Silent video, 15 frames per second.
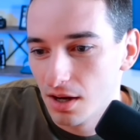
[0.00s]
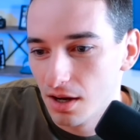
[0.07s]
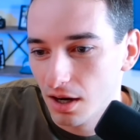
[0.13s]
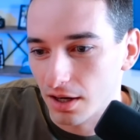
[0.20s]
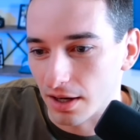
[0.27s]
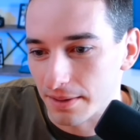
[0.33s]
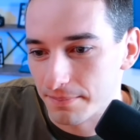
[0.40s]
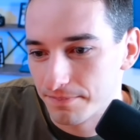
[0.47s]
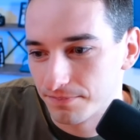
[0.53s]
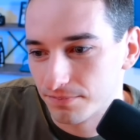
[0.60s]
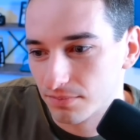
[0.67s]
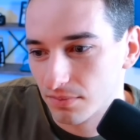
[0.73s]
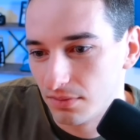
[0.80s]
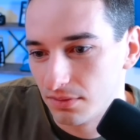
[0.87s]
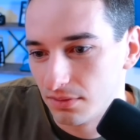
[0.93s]
All right,
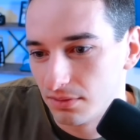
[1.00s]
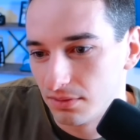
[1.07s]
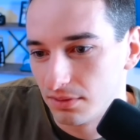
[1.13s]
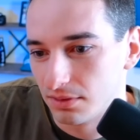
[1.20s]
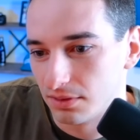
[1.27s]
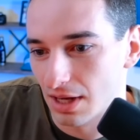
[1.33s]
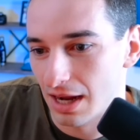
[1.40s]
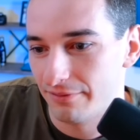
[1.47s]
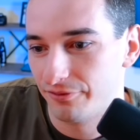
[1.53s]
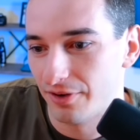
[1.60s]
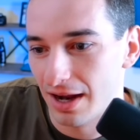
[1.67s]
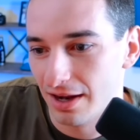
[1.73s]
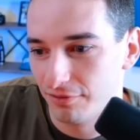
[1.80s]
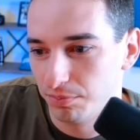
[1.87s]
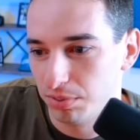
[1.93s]
not
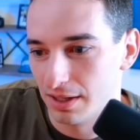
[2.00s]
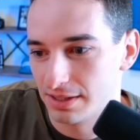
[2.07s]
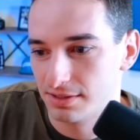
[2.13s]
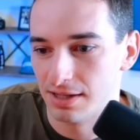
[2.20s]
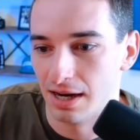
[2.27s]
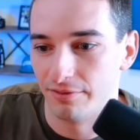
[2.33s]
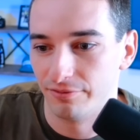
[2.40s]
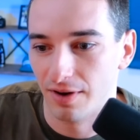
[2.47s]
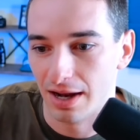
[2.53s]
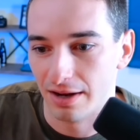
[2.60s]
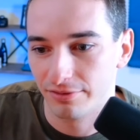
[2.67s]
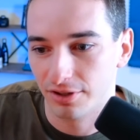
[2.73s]
5 plus not 5.